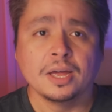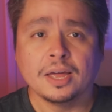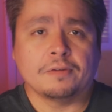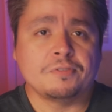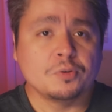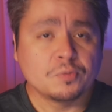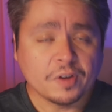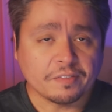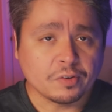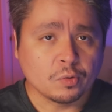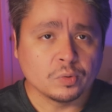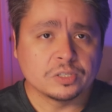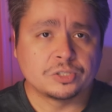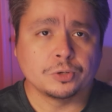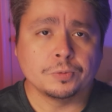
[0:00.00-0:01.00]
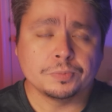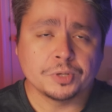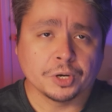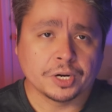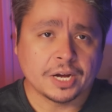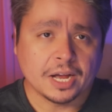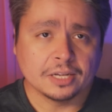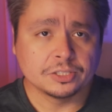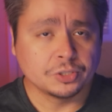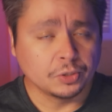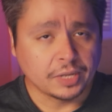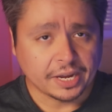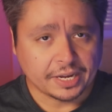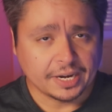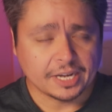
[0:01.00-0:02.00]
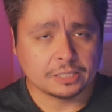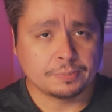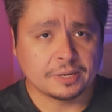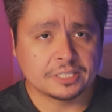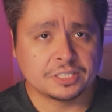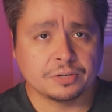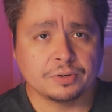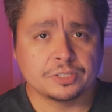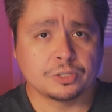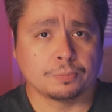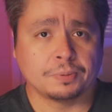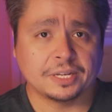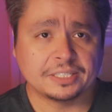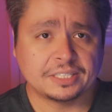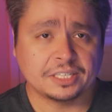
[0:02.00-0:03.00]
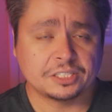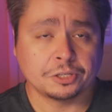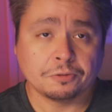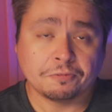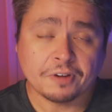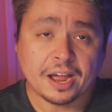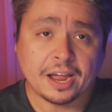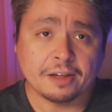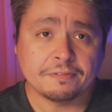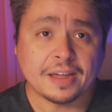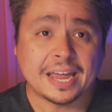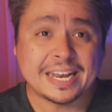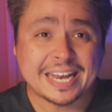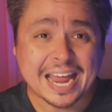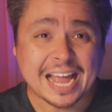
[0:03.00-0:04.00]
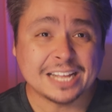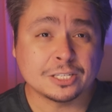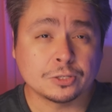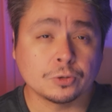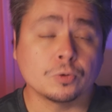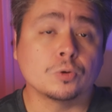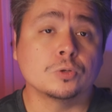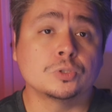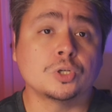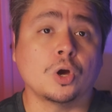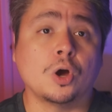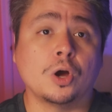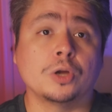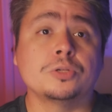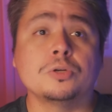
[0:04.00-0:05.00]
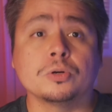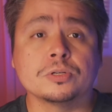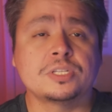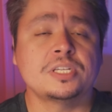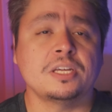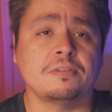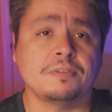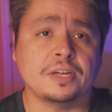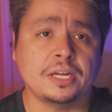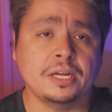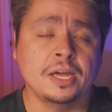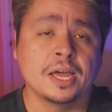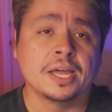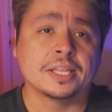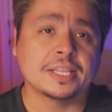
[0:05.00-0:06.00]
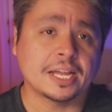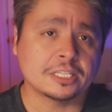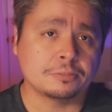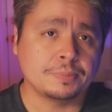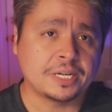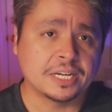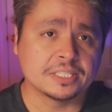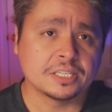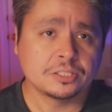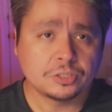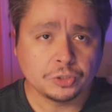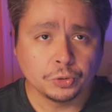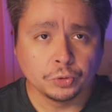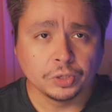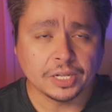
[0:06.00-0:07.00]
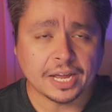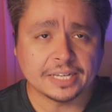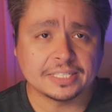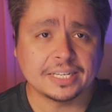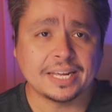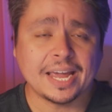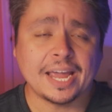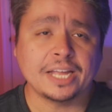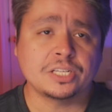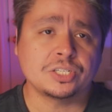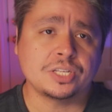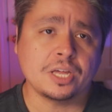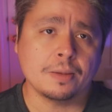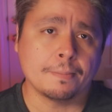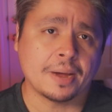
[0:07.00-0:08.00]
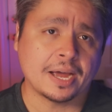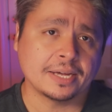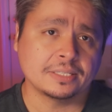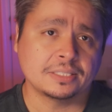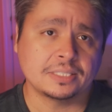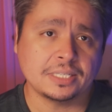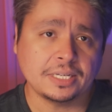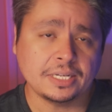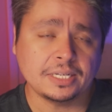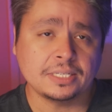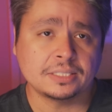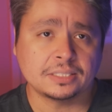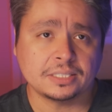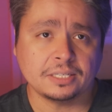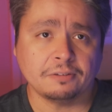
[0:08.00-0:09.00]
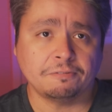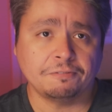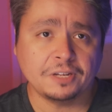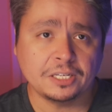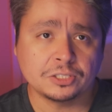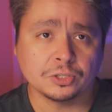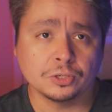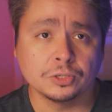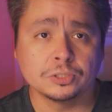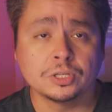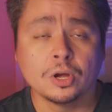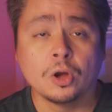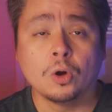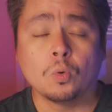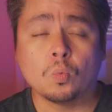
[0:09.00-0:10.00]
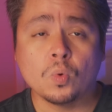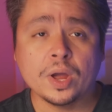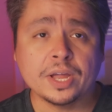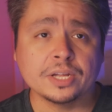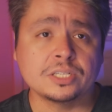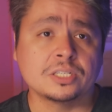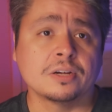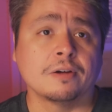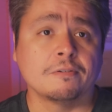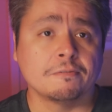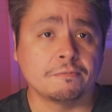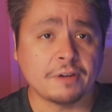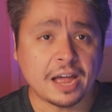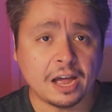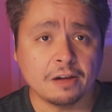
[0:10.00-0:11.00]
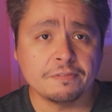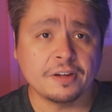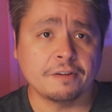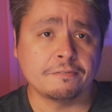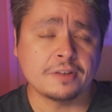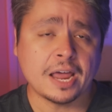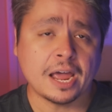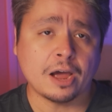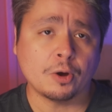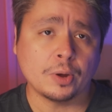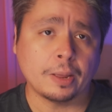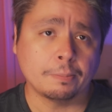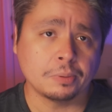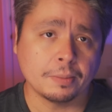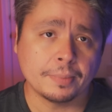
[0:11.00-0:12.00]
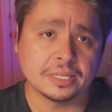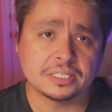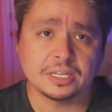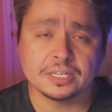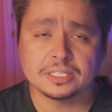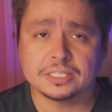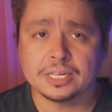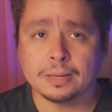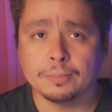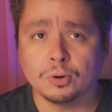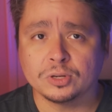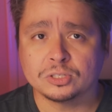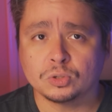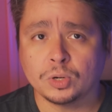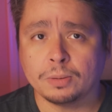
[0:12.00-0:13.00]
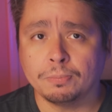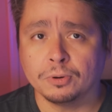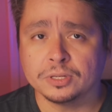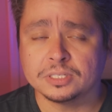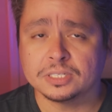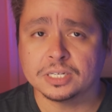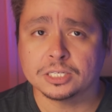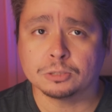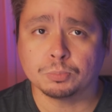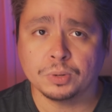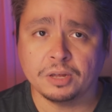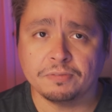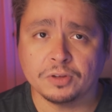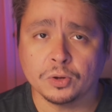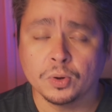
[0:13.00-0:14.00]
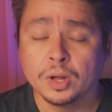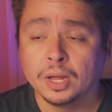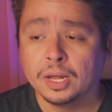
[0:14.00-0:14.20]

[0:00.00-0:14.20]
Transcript: If you've ever resumed your console like an Xbox Series or PlayStation 5 and that turns on your TV, that's because it's utilizing HDMI CEC features, which Valve have now implemented in SteamOS 3.6 preview.